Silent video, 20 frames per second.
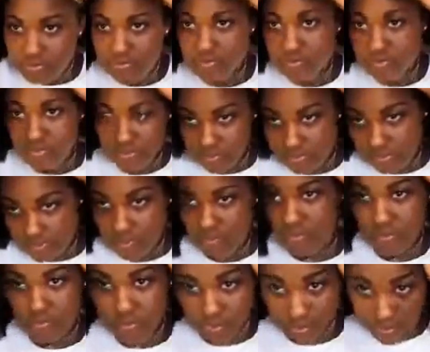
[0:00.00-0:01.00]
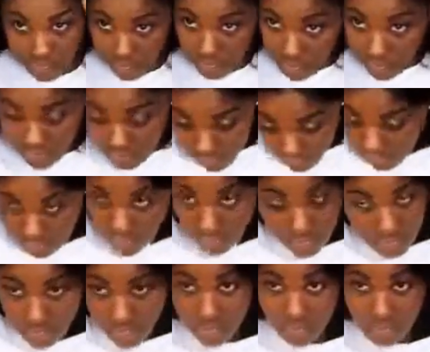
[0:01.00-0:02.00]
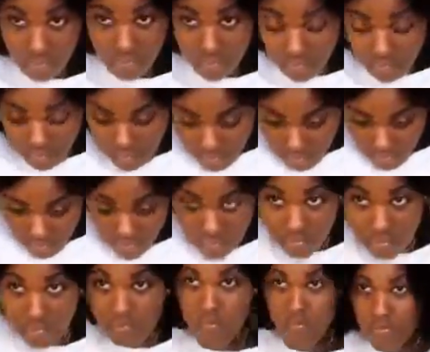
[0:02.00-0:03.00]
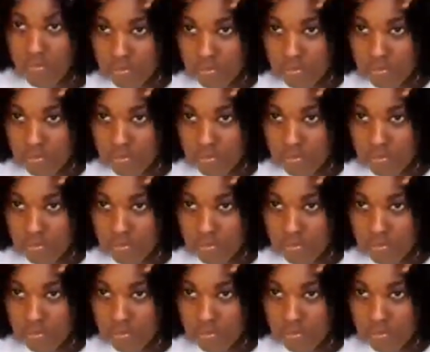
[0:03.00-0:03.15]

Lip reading: literally just putting her on. Cutting the lace was pretty